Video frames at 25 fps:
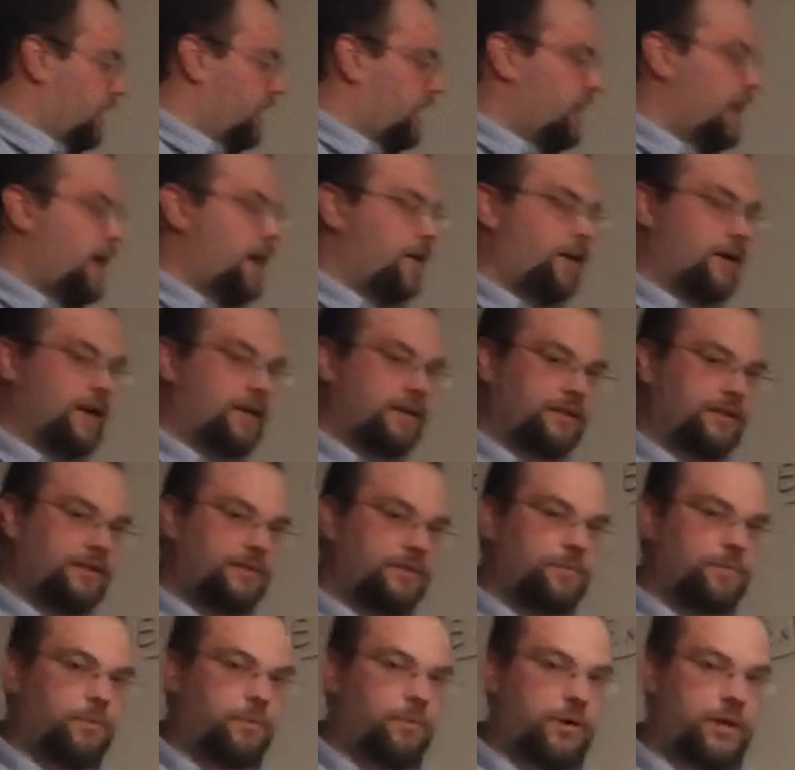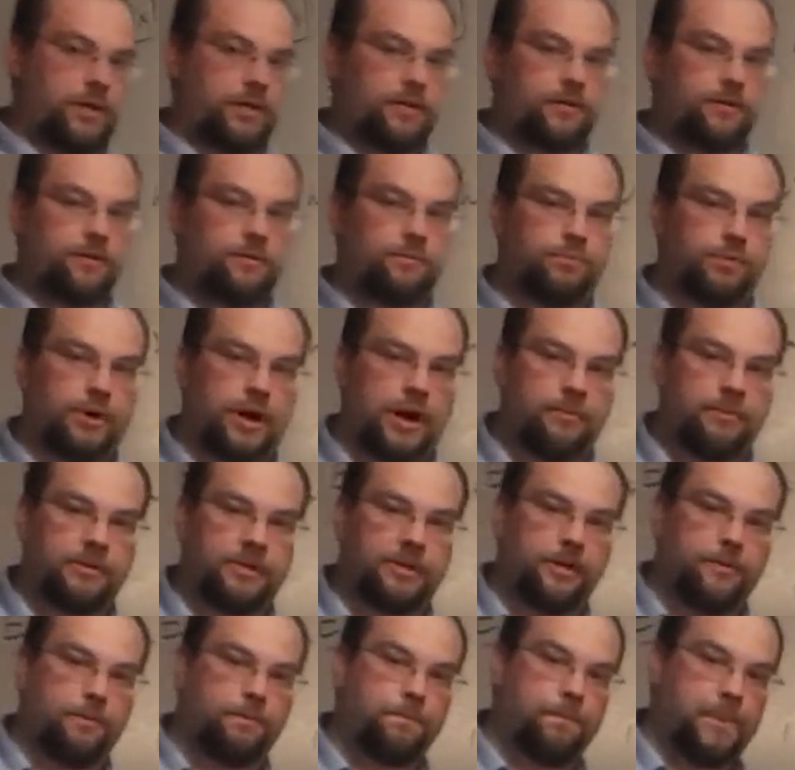Now, at this point,
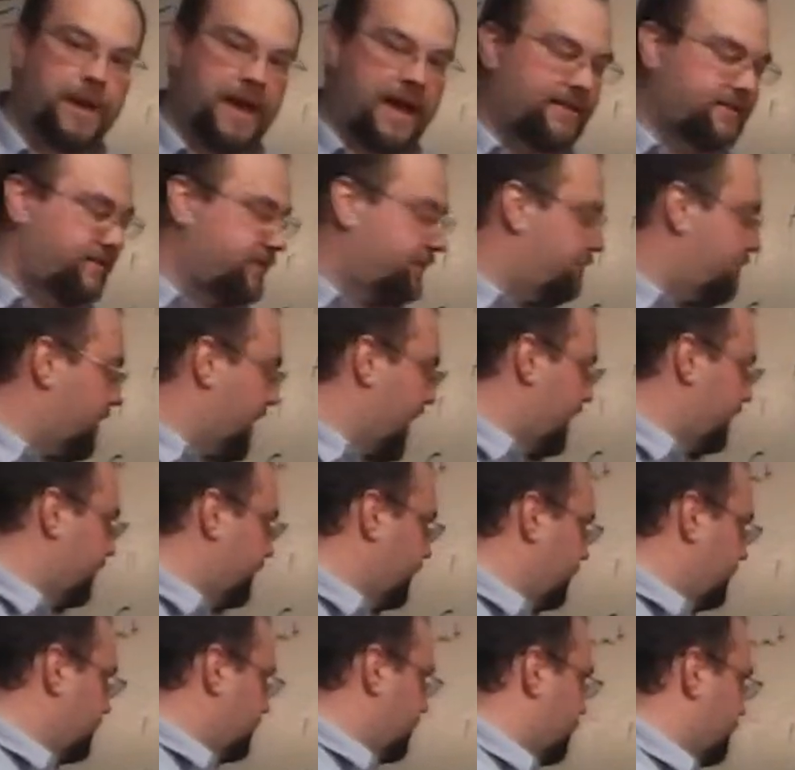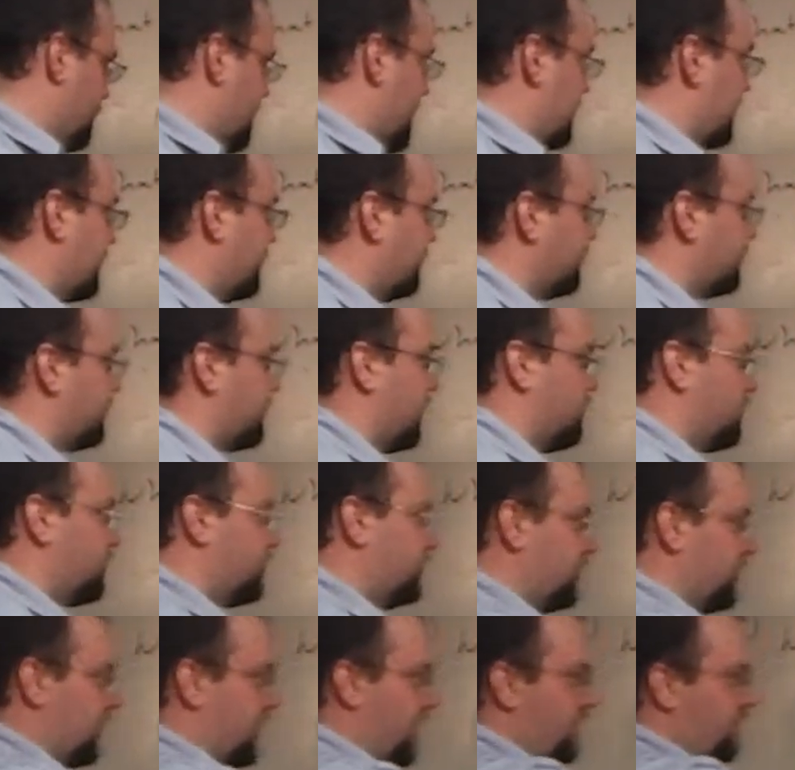probably your best bet is to make an
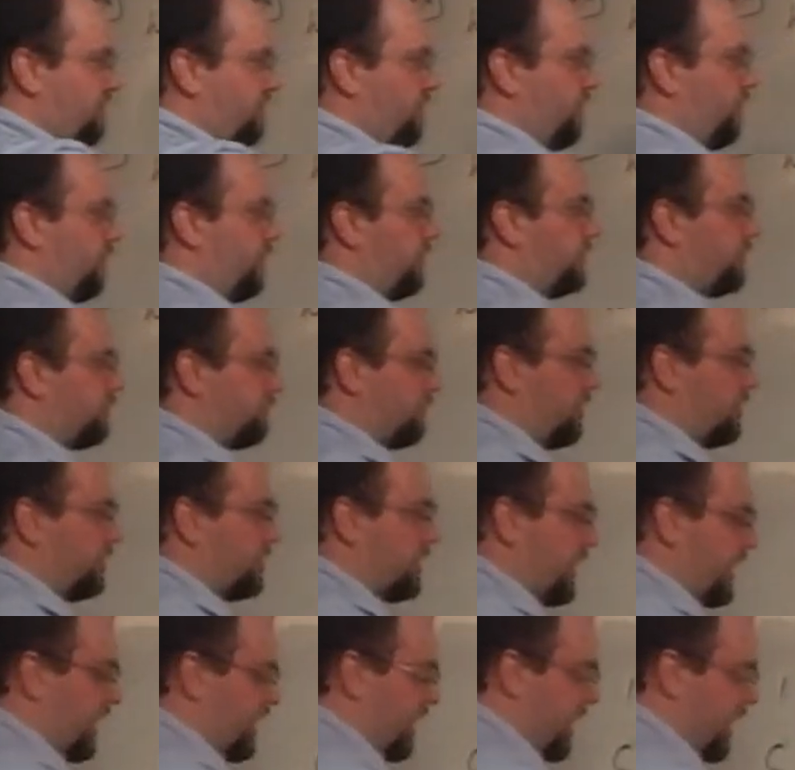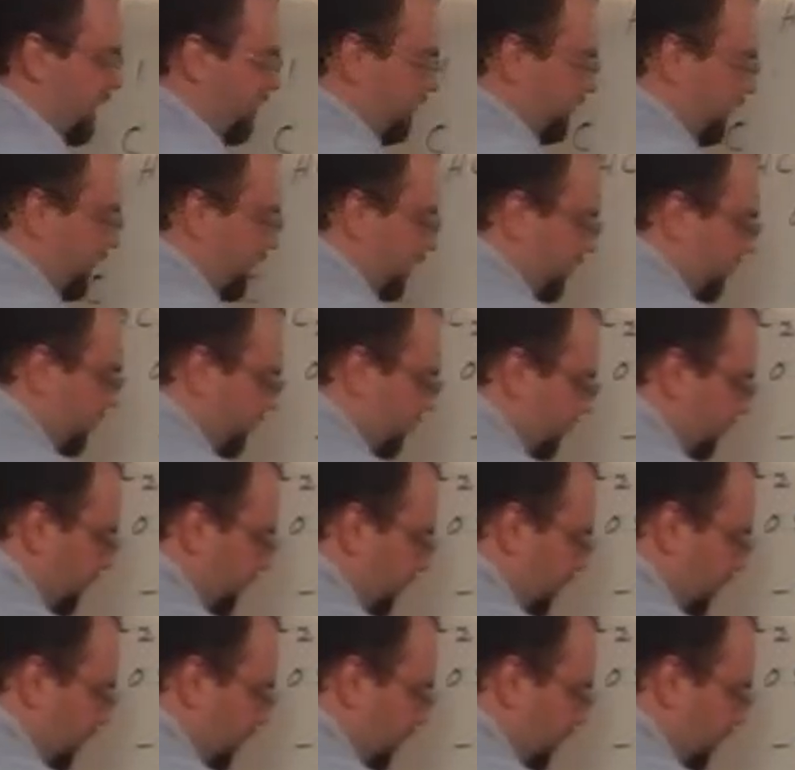assumption. I have a very small Ka value,